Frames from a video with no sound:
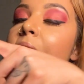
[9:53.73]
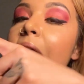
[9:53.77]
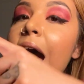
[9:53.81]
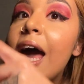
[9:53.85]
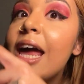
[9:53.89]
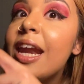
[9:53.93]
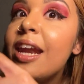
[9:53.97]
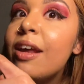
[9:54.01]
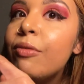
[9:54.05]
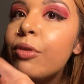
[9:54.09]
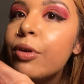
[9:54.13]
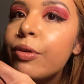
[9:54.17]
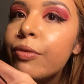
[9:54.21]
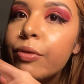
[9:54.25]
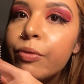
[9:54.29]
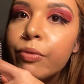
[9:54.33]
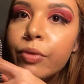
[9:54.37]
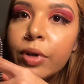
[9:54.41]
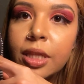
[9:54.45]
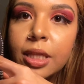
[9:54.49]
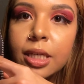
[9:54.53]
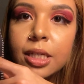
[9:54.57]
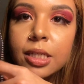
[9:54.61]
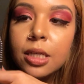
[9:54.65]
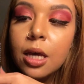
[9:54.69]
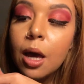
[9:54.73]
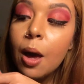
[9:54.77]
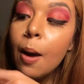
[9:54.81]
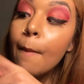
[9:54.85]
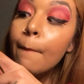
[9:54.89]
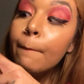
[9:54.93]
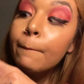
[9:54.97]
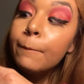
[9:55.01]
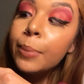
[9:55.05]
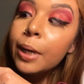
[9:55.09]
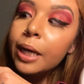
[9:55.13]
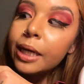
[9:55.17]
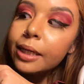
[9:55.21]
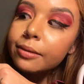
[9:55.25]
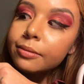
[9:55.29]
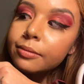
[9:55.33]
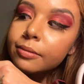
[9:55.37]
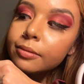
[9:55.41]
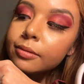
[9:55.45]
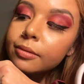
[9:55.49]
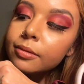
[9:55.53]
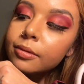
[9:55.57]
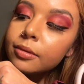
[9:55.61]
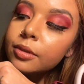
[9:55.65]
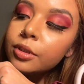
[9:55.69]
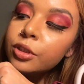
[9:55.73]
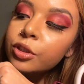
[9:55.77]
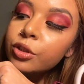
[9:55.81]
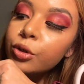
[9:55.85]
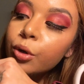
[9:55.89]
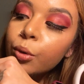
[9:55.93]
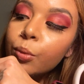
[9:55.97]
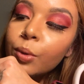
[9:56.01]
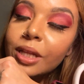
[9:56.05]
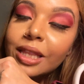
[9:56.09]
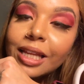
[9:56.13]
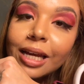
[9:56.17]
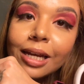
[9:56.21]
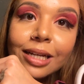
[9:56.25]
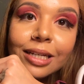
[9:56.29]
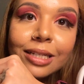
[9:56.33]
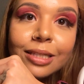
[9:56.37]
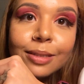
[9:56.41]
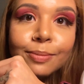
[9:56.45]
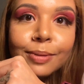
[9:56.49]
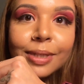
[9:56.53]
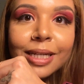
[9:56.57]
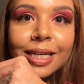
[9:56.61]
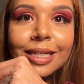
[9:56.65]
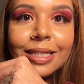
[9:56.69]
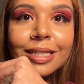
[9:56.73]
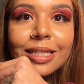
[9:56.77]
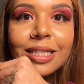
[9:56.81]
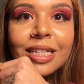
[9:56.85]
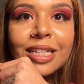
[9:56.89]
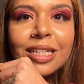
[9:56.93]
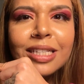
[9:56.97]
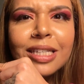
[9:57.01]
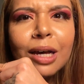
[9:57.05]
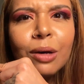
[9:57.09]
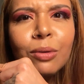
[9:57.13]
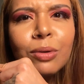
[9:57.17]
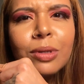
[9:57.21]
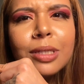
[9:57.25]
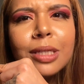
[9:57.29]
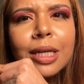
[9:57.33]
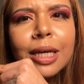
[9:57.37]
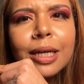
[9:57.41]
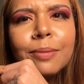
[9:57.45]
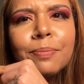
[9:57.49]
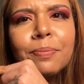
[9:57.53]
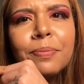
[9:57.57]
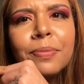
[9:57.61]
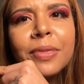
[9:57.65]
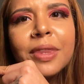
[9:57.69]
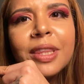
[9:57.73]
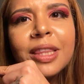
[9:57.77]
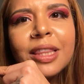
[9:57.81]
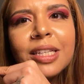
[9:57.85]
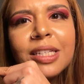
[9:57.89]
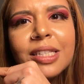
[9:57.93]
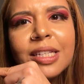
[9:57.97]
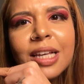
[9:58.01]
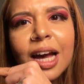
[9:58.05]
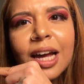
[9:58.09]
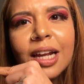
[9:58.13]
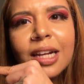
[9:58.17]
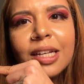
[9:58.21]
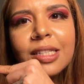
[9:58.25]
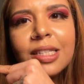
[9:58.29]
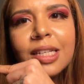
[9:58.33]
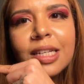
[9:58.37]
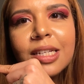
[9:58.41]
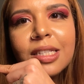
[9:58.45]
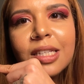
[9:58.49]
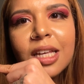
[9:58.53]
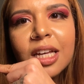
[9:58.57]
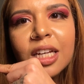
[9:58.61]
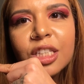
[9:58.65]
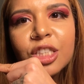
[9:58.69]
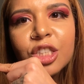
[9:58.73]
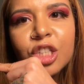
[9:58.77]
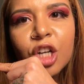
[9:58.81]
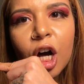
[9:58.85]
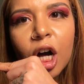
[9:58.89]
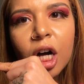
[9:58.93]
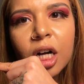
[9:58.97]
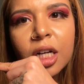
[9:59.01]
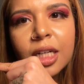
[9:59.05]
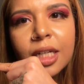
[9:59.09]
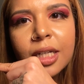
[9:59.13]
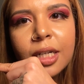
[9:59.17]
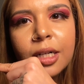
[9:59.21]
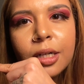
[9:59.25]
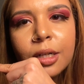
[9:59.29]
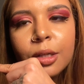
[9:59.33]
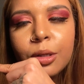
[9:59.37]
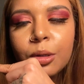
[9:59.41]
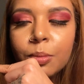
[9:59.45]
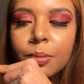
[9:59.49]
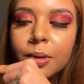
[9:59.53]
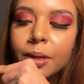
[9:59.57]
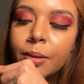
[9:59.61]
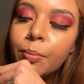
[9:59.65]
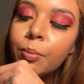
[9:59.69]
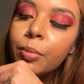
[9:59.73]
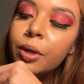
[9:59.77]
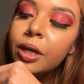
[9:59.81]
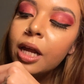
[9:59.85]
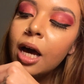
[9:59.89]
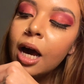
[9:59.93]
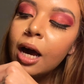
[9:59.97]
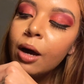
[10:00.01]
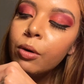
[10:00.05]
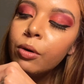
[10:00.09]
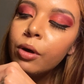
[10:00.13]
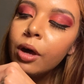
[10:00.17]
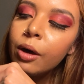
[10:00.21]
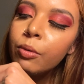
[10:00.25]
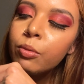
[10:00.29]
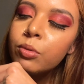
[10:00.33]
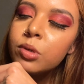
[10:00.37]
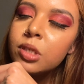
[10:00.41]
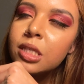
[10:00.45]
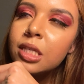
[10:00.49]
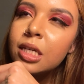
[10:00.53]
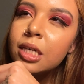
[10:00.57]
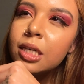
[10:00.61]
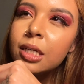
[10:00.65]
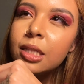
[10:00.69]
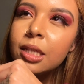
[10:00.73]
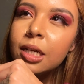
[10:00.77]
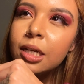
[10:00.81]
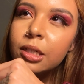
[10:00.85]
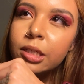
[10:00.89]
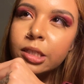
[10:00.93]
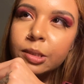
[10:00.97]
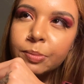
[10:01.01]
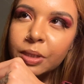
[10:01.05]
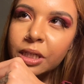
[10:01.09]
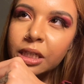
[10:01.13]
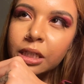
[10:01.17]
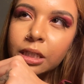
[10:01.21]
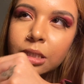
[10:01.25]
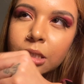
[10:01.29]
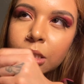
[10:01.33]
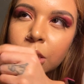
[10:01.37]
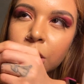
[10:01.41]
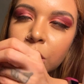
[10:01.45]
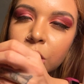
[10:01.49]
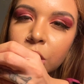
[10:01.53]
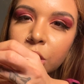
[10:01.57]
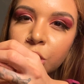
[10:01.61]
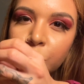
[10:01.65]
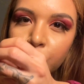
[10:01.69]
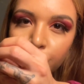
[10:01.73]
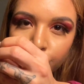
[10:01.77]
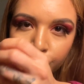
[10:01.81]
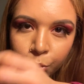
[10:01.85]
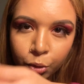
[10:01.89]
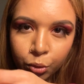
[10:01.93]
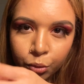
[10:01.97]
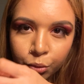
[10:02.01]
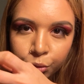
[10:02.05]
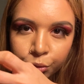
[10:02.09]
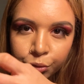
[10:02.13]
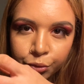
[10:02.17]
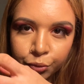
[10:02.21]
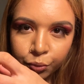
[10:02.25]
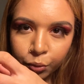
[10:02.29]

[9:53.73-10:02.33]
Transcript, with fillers: I never even read this, but you know what? That explains because I was like, this kind of tastes like chocolate a little bit, but I, I was thinking that it's because it's such a bold